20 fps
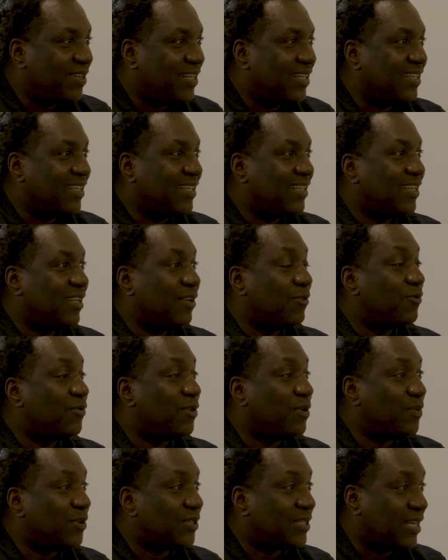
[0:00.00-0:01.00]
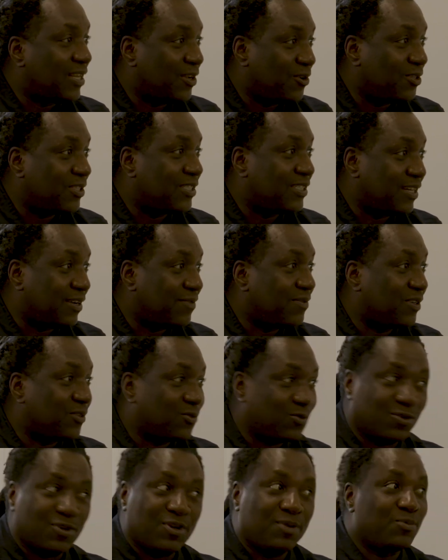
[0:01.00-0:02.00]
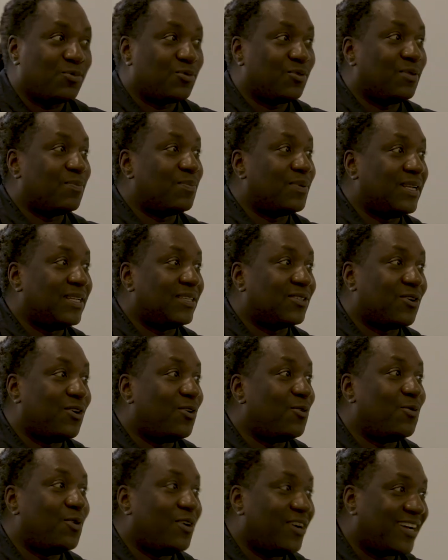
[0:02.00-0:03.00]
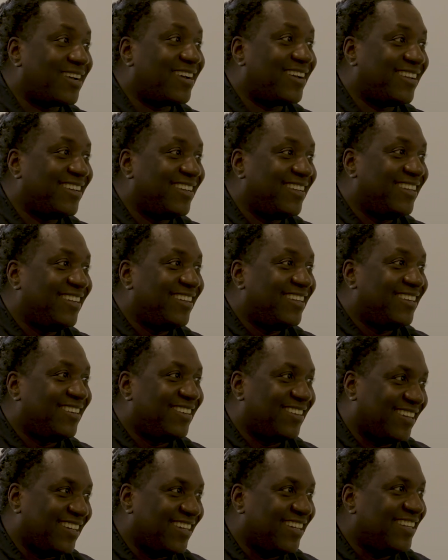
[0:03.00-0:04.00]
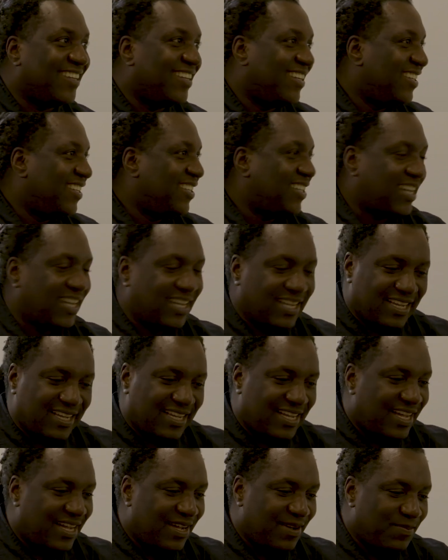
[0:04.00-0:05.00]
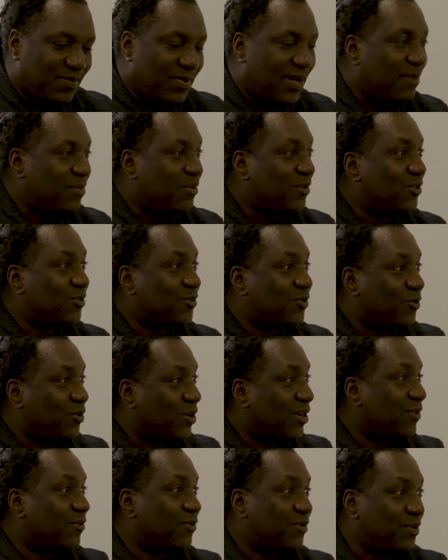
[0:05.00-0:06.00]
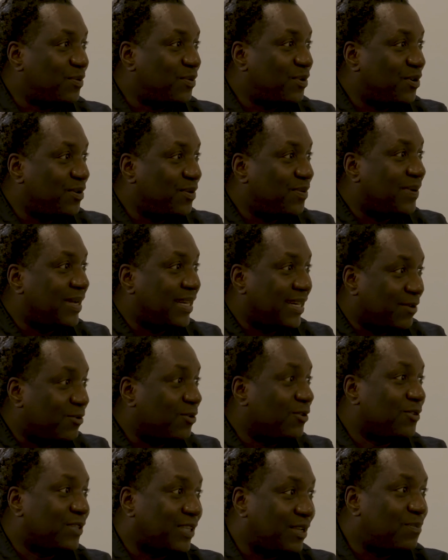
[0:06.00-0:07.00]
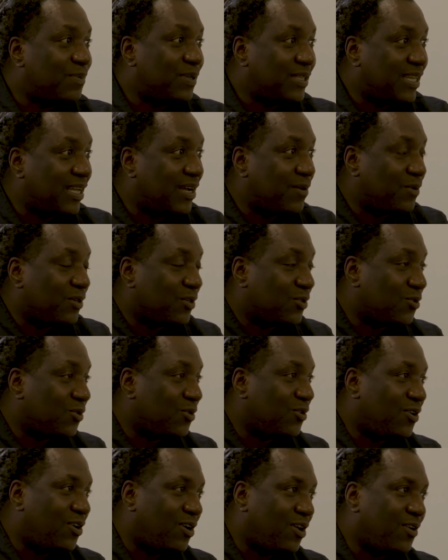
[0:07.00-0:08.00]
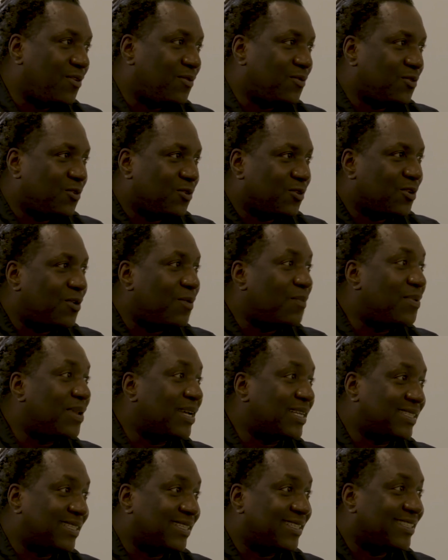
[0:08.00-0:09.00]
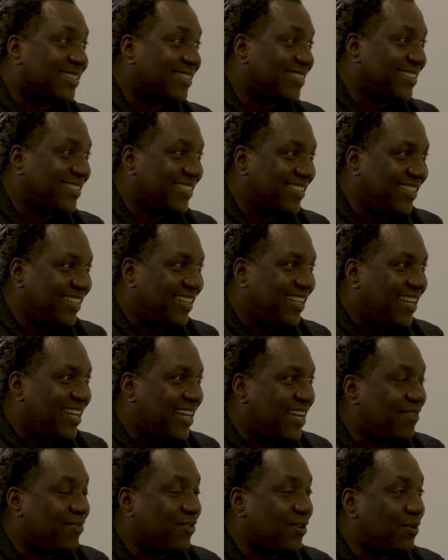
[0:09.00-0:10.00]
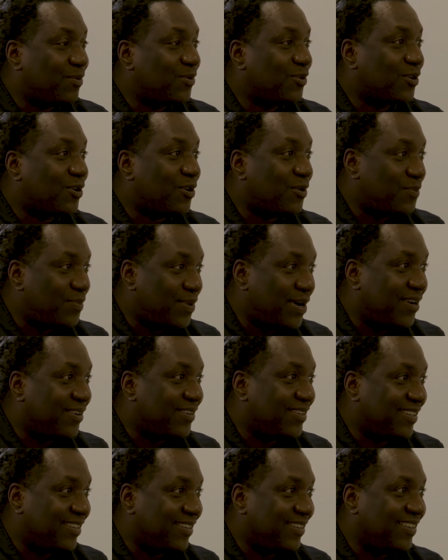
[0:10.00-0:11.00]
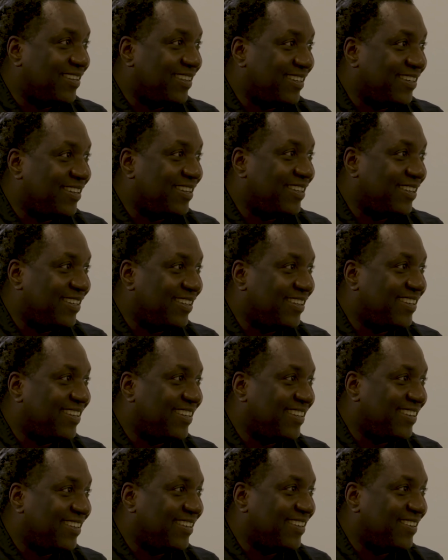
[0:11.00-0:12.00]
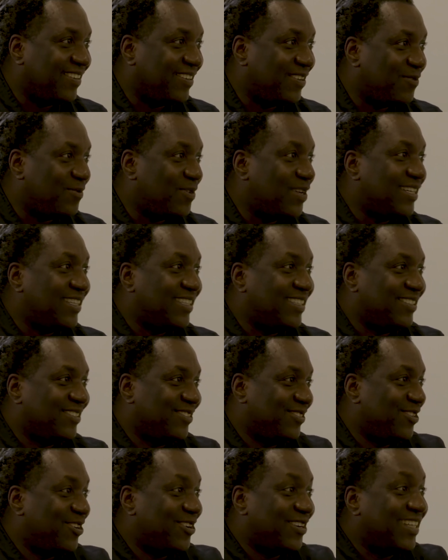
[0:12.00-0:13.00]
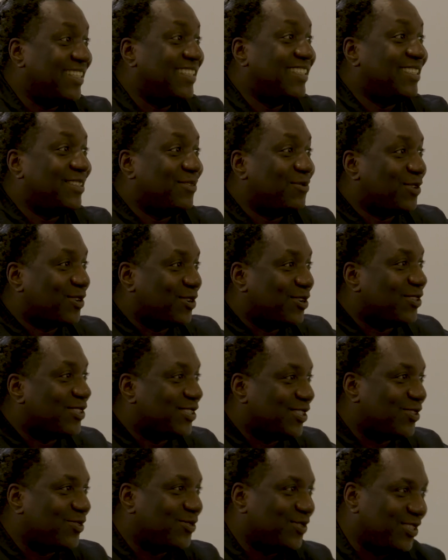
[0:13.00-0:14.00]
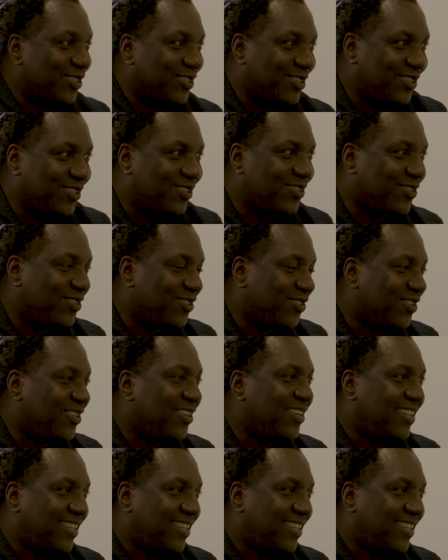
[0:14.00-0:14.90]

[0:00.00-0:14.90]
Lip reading: very infamous Lagos traffic to come to a place mm-hmm. called work. Okay, I'm used to working from home and I want to keep it that way. So all of those complexities have come to compound a very already difficult situation. So